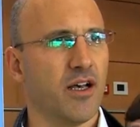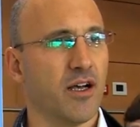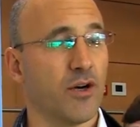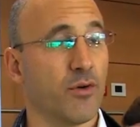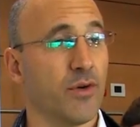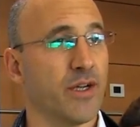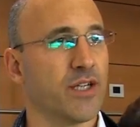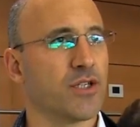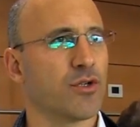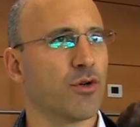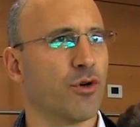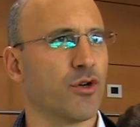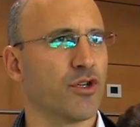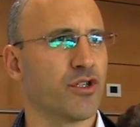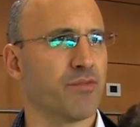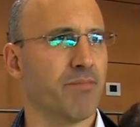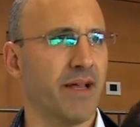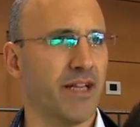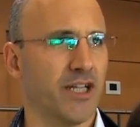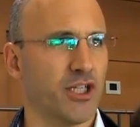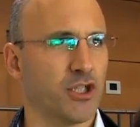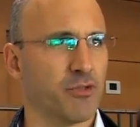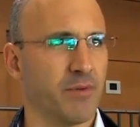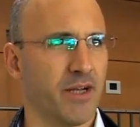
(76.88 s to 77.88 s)
resource
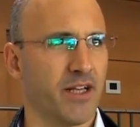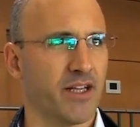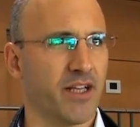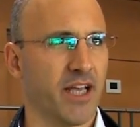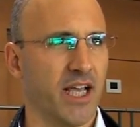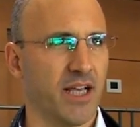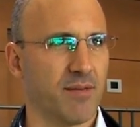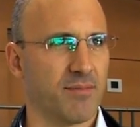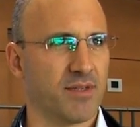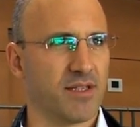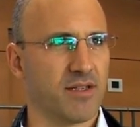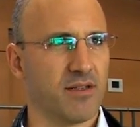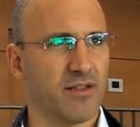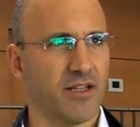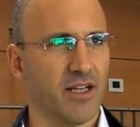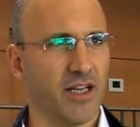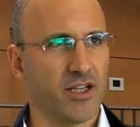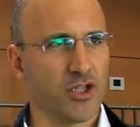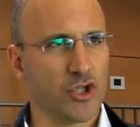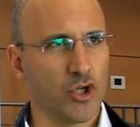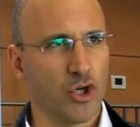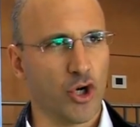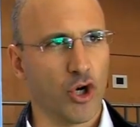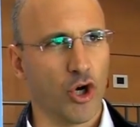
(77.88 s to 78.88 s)
management games,
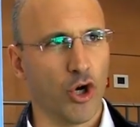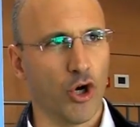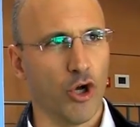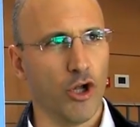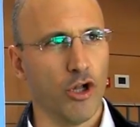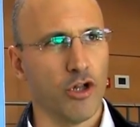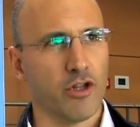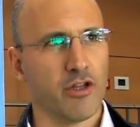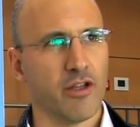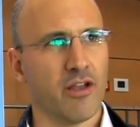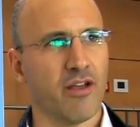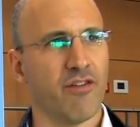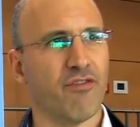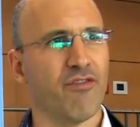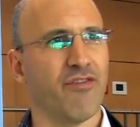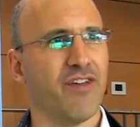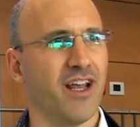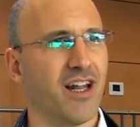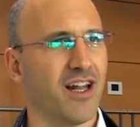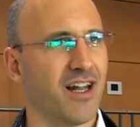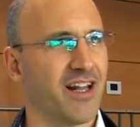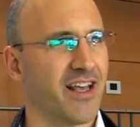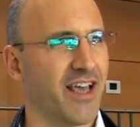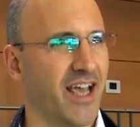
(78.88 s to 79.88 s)
the so-called
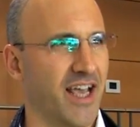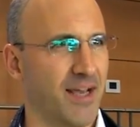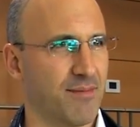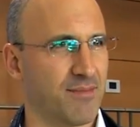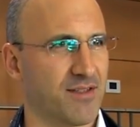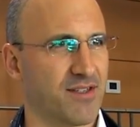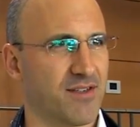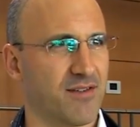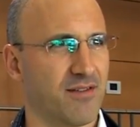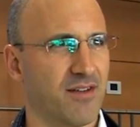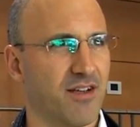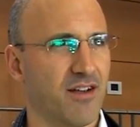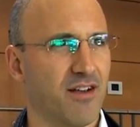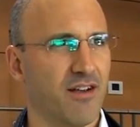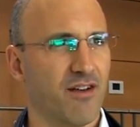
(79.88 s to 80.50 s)
Ville games,